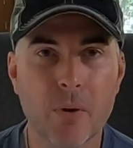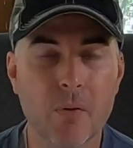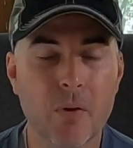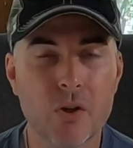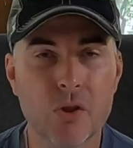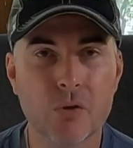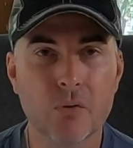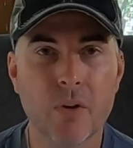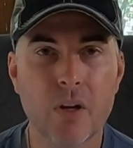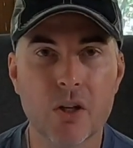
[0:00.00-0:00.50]

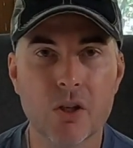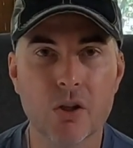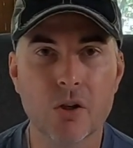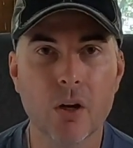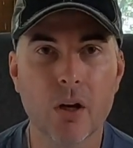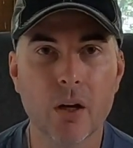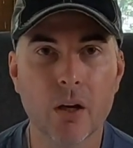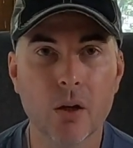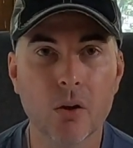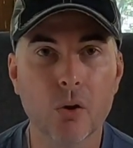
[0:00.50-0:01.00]
reservation
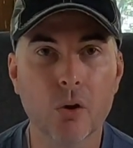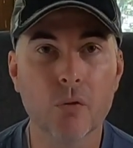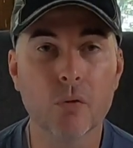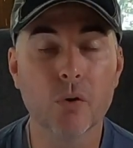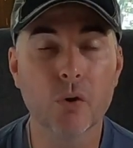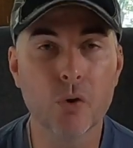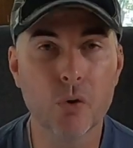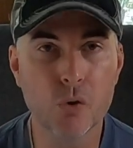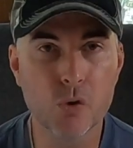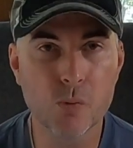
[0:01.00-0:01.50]
and I could look
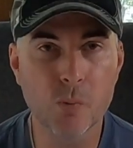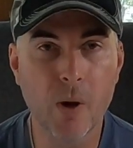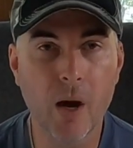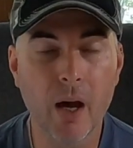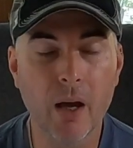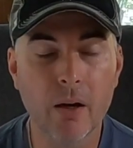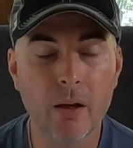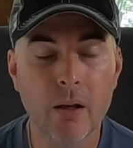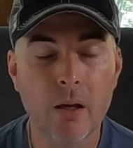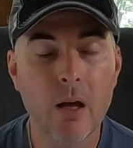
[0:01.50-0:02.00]
for a new
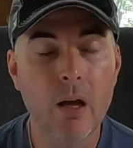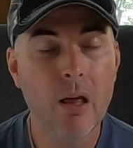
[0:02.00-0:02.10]
spot.